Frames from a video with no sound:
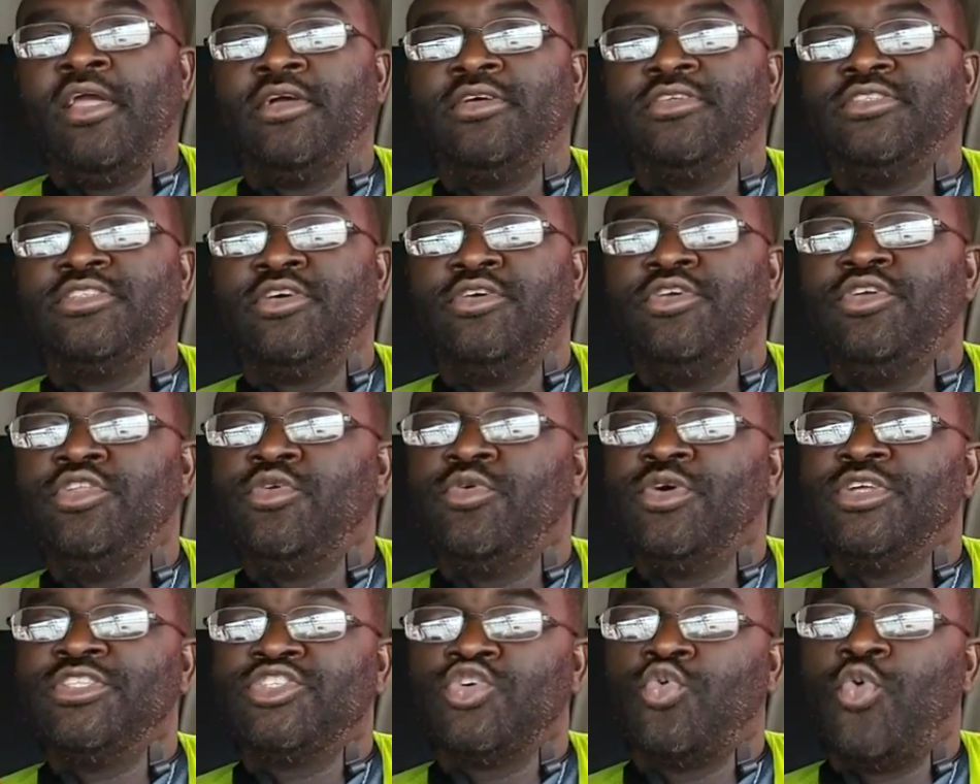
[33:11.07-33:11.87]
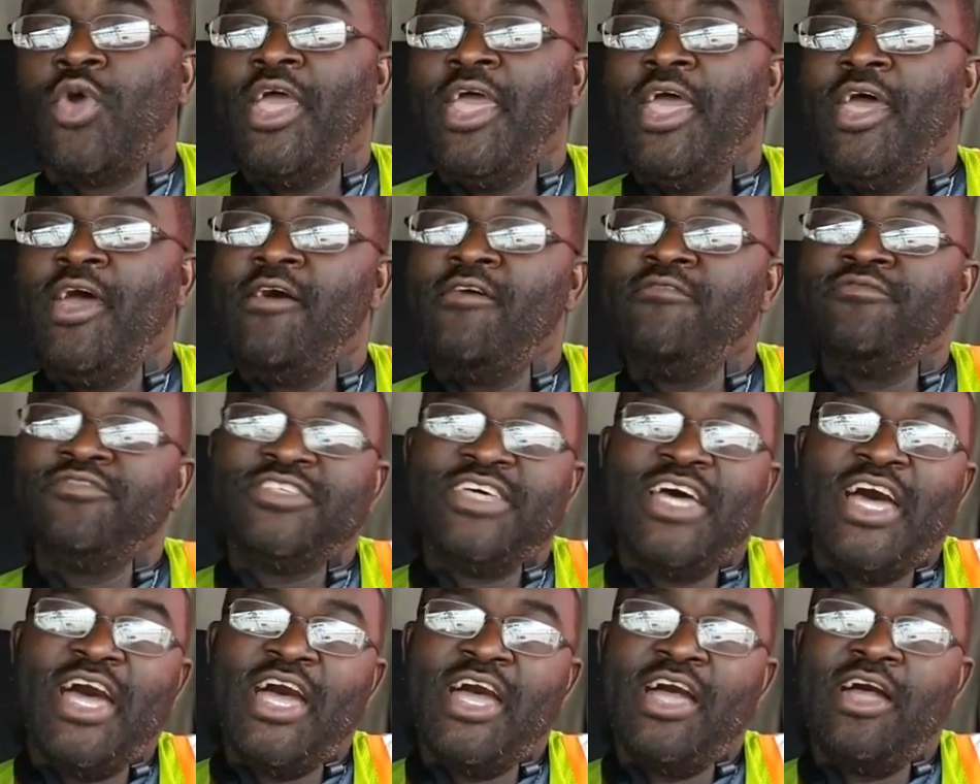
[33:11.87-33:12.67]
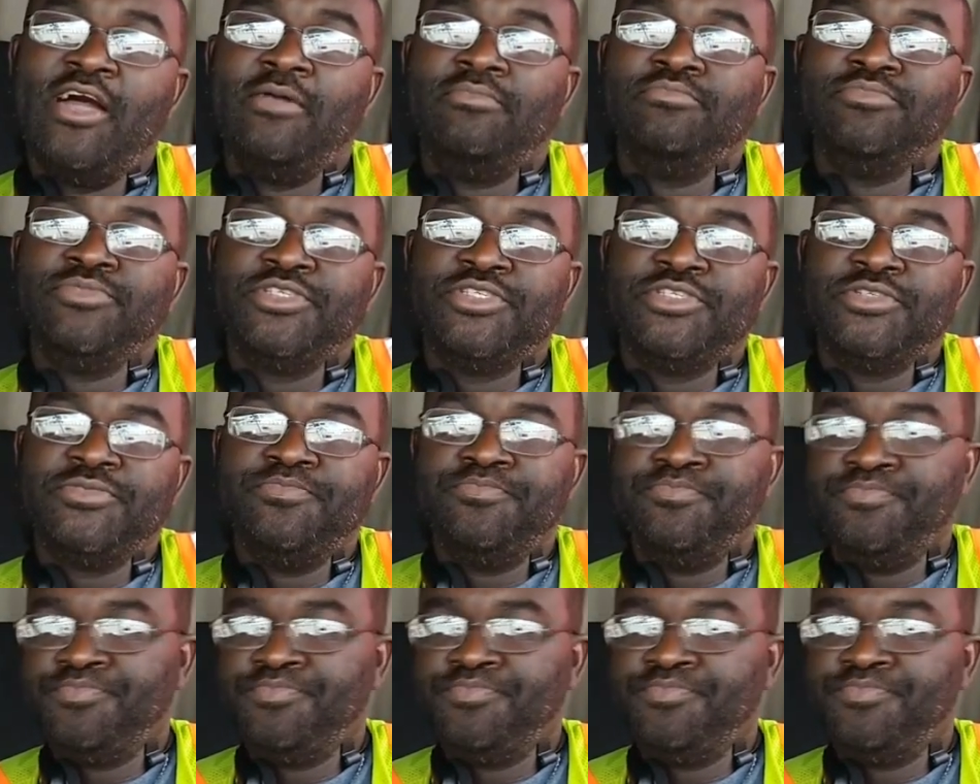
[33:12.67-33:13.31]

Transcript: So you're doing 12 times,